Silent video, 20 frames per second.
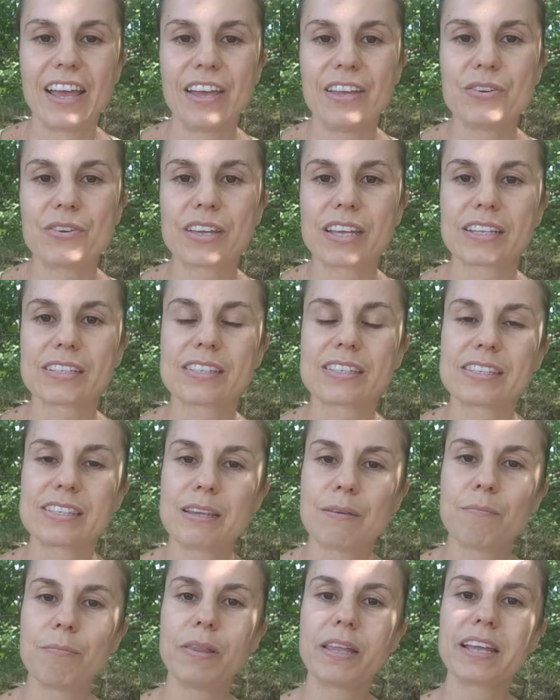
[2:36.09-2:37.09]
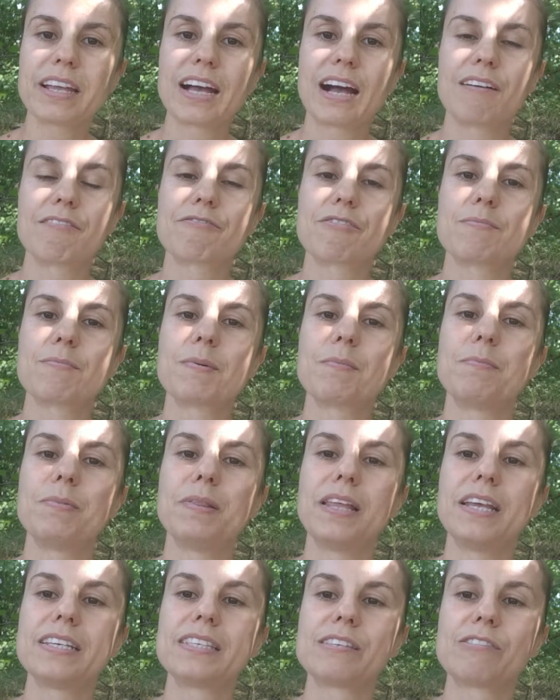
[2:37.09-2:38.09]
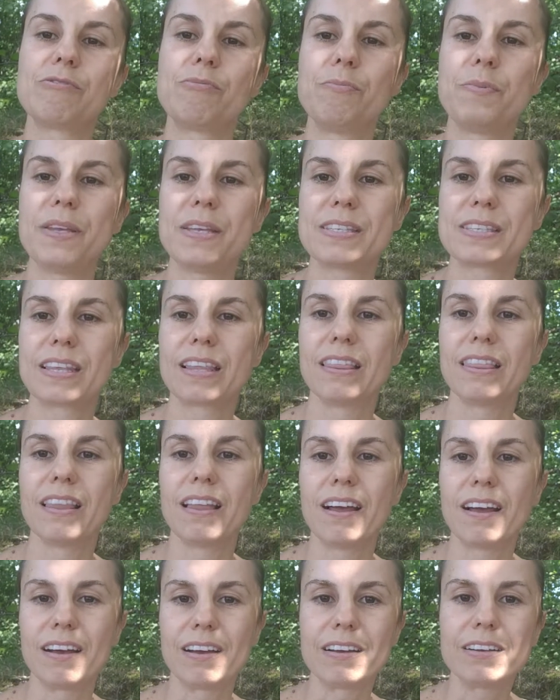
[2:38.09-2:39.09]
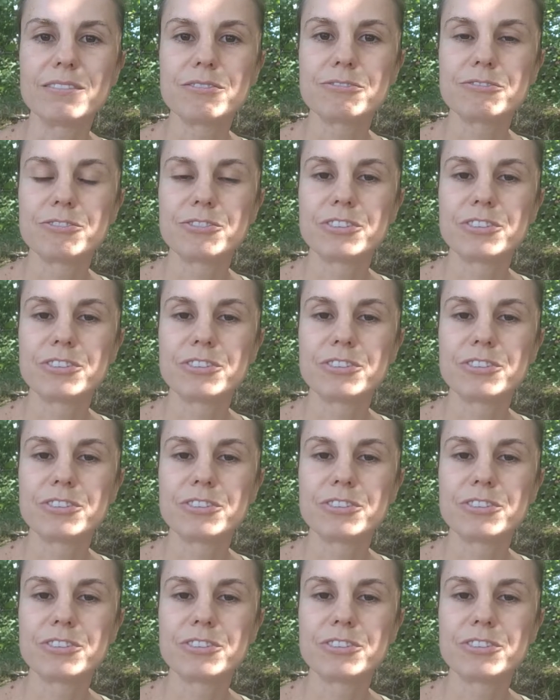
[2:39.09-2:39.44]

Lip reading: You can simply come from a place of peace and love